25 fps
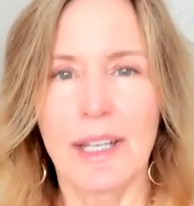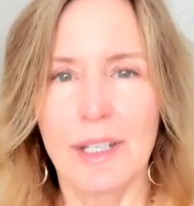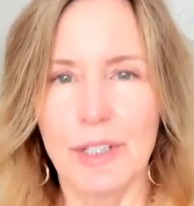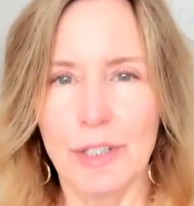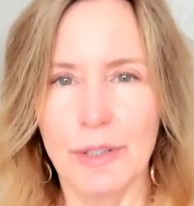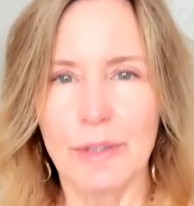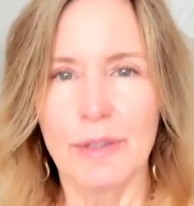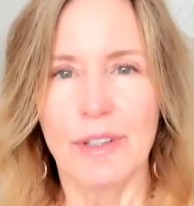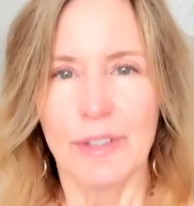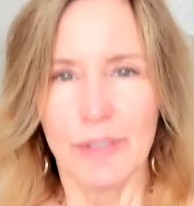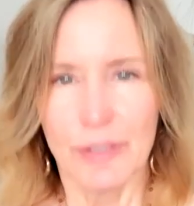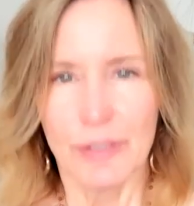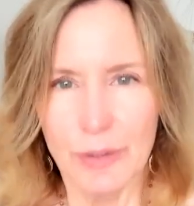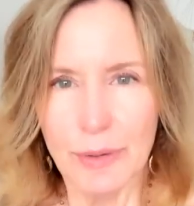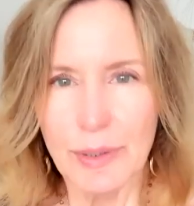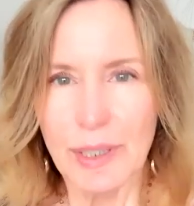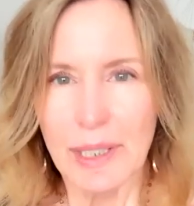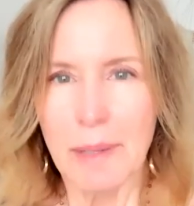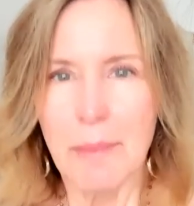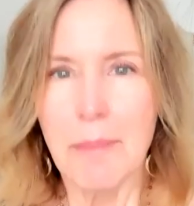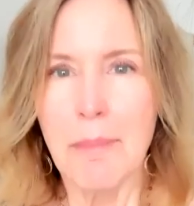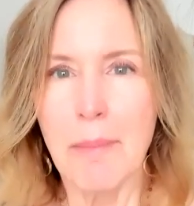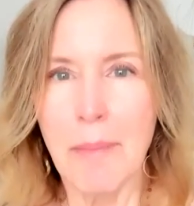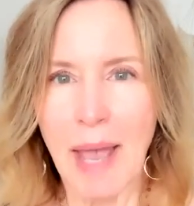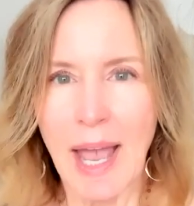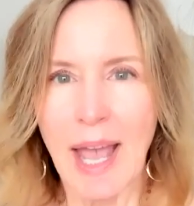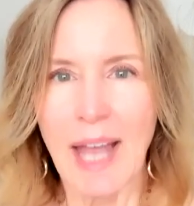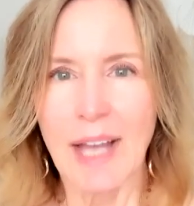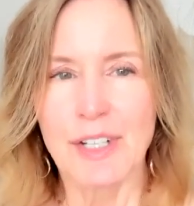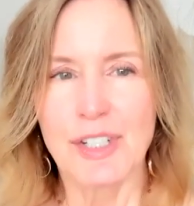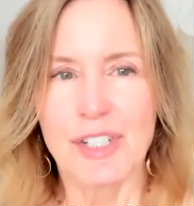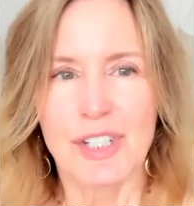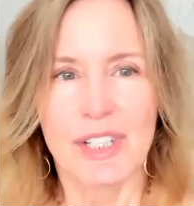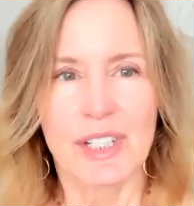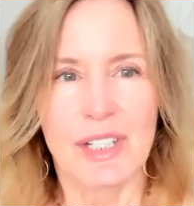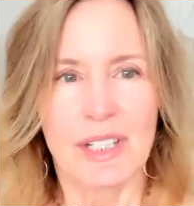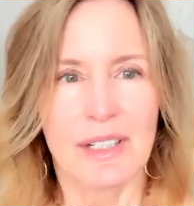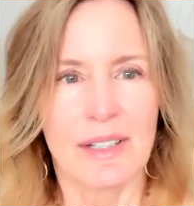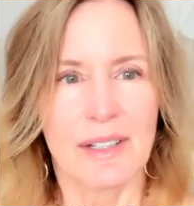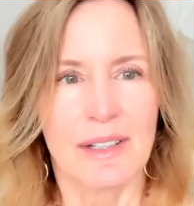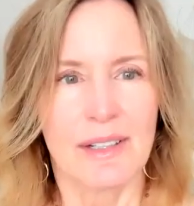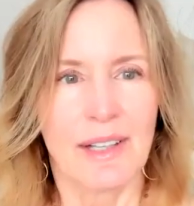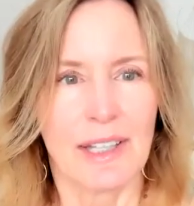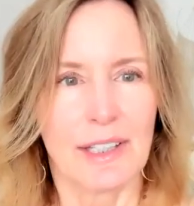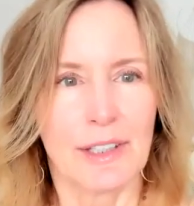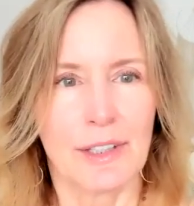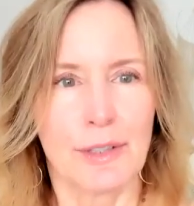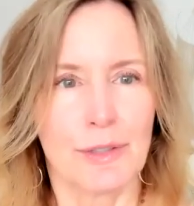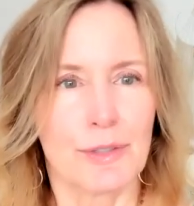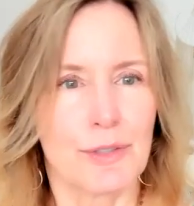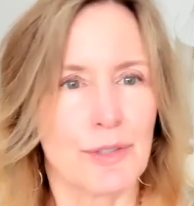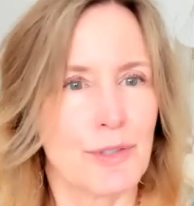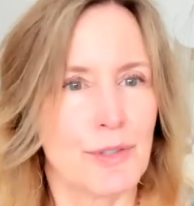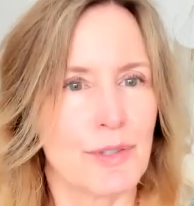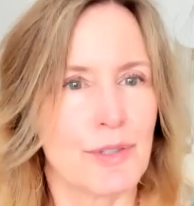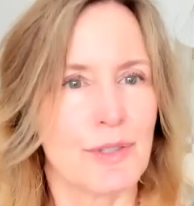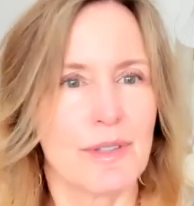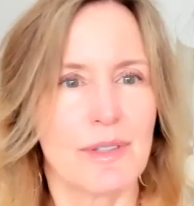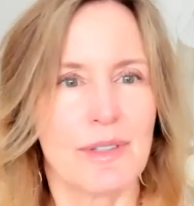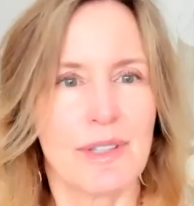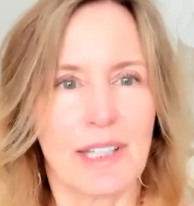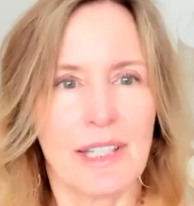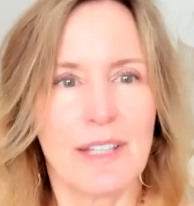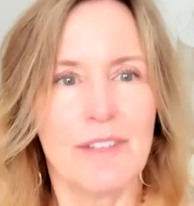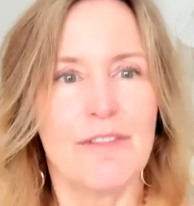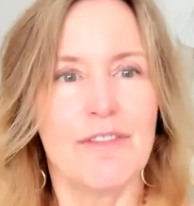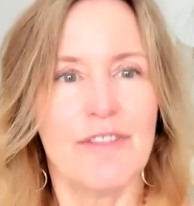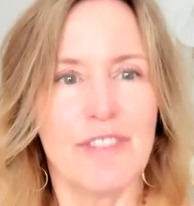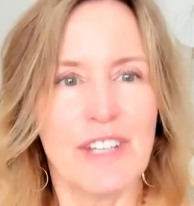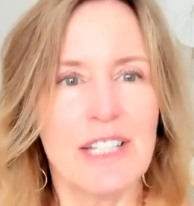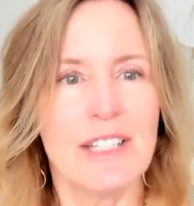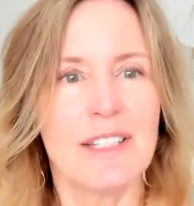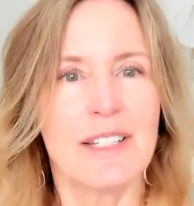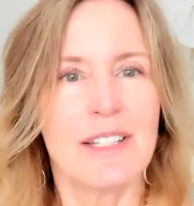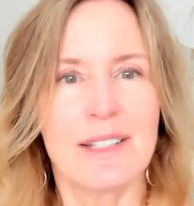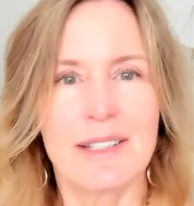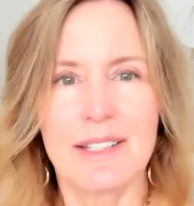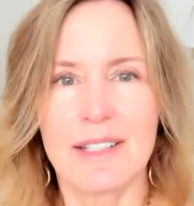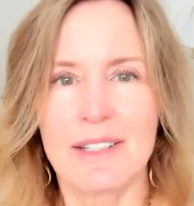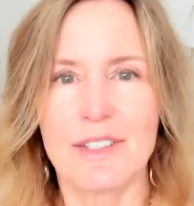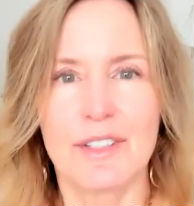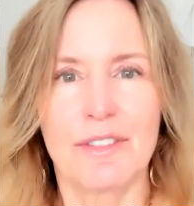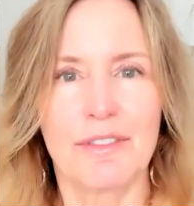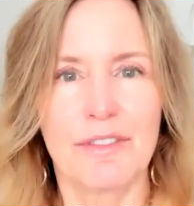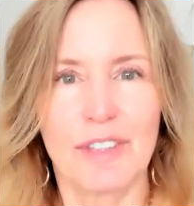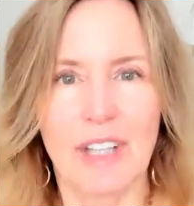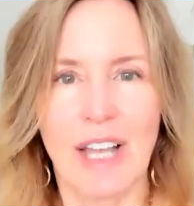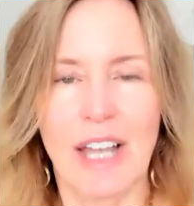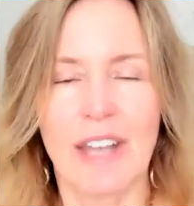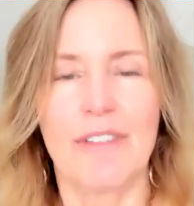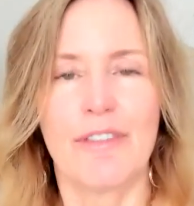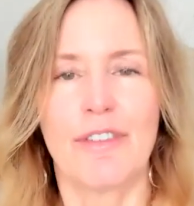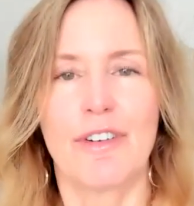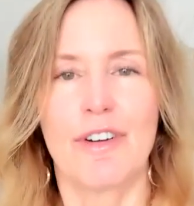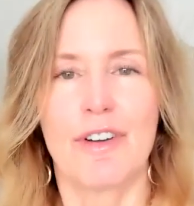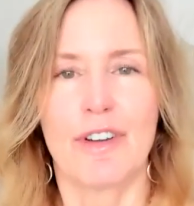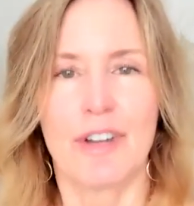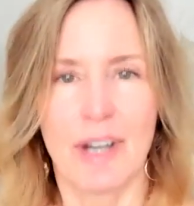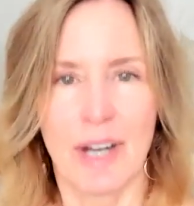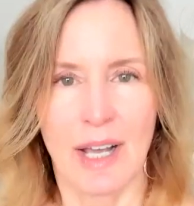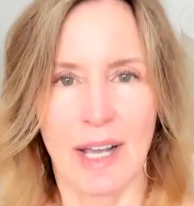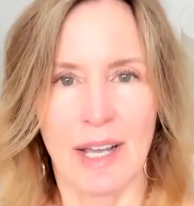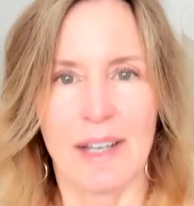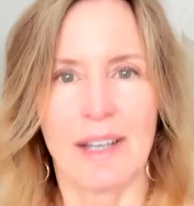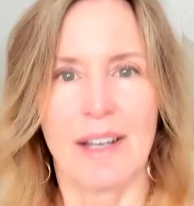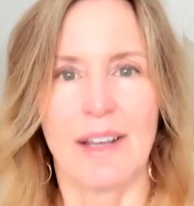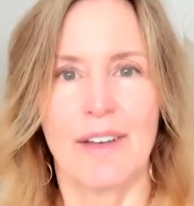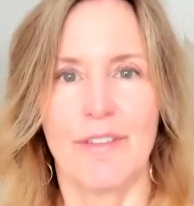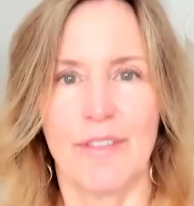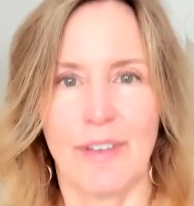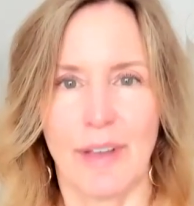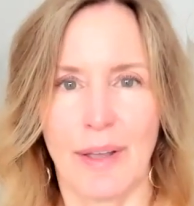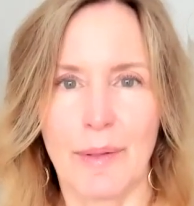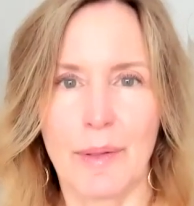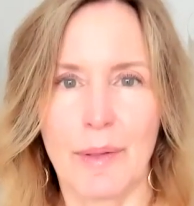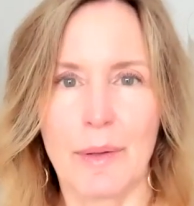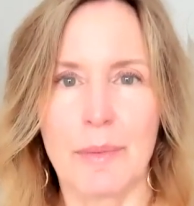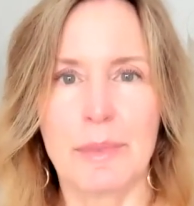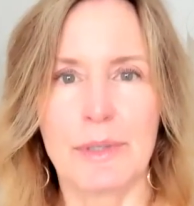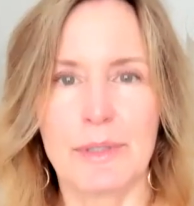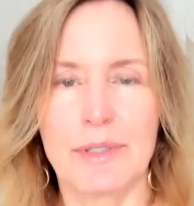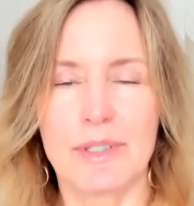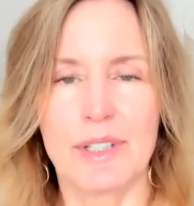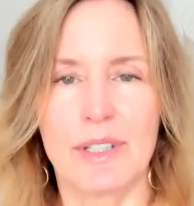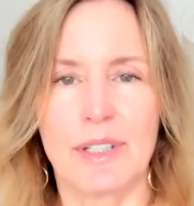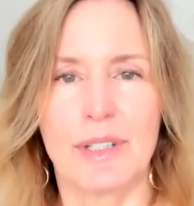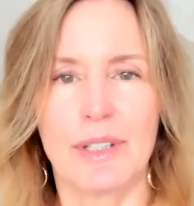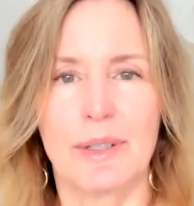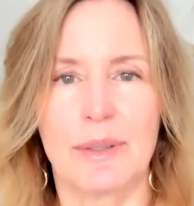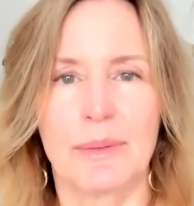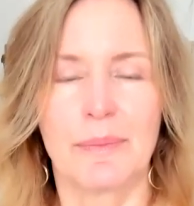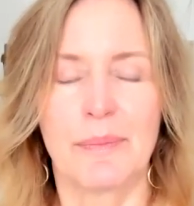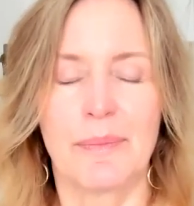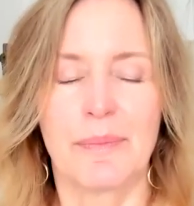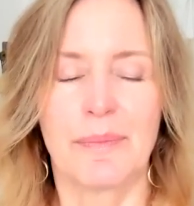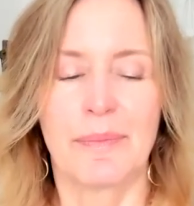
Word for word: Can you you can imagine like your the conveniences of life are not available to you.